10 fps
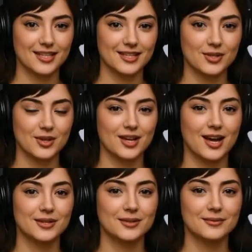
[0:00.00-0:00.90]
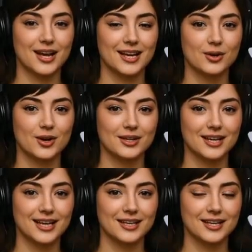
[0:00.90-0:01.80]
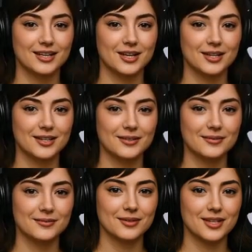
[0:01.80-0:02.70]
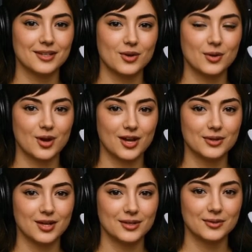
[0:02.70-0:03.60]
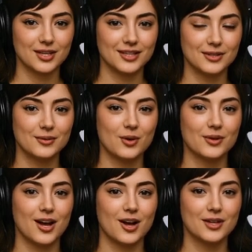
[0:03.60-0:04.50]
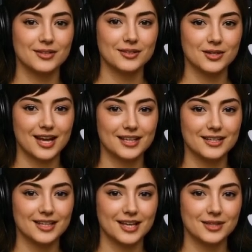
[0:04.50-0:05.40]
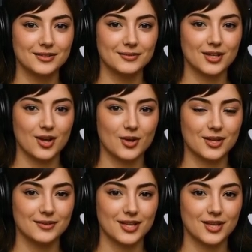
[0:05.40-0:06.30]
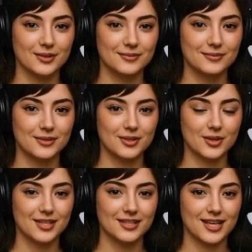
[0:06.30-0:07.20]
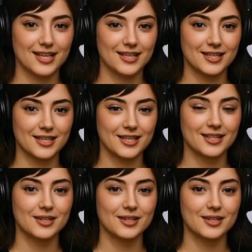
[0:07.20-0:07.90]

short coffee break while the agent churns. You want reproducible logs/diffs for code review. Cursor, use